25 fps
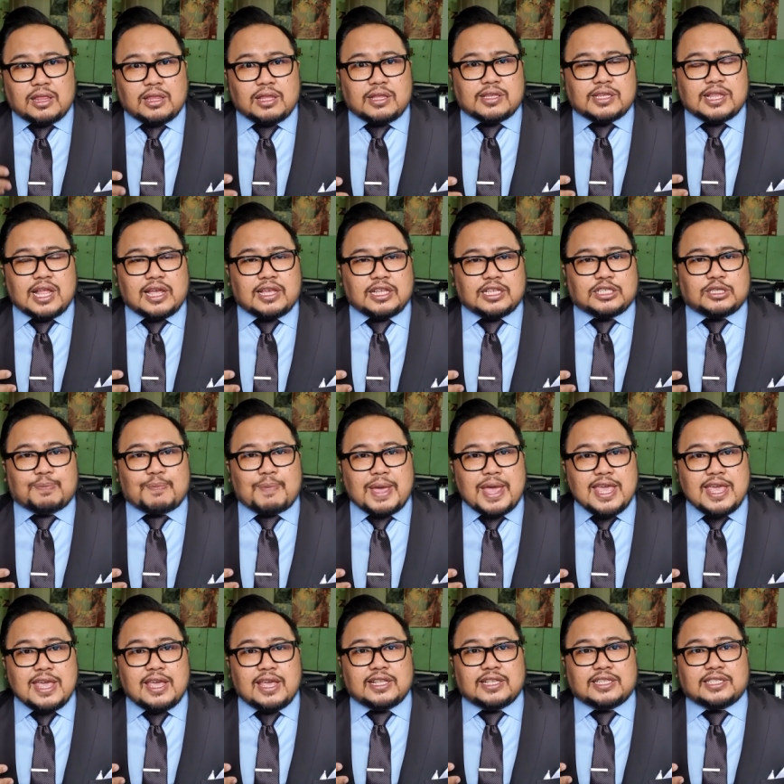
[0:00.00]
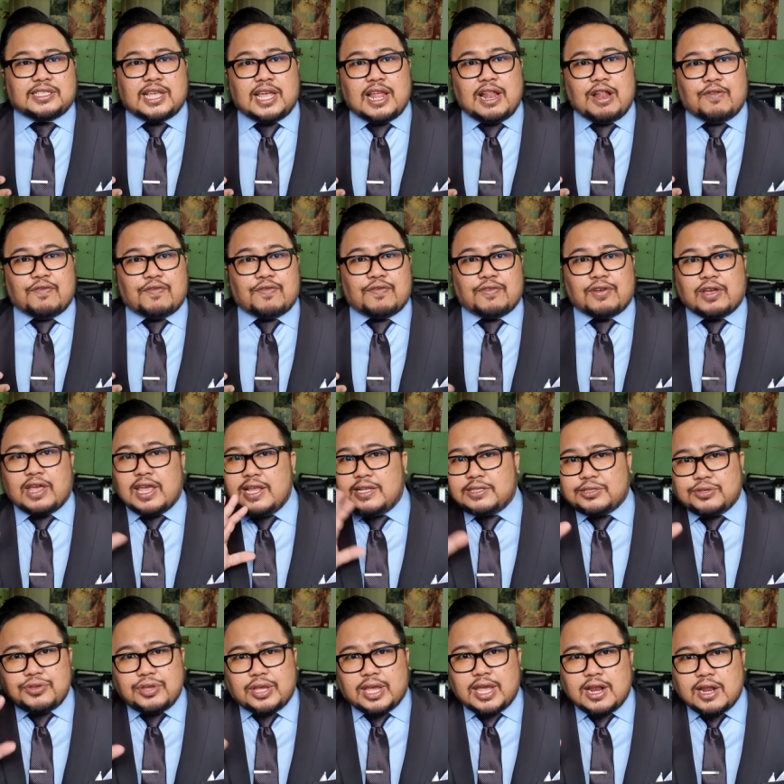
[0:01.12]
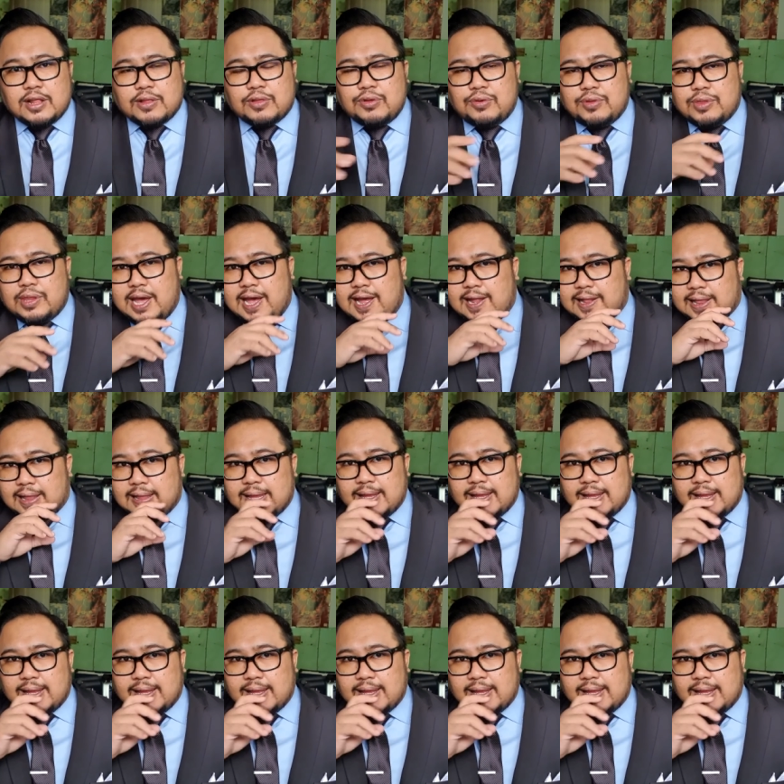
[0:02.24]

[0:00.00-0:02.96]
It's like it's paying itself. Okay, so you cannot do that.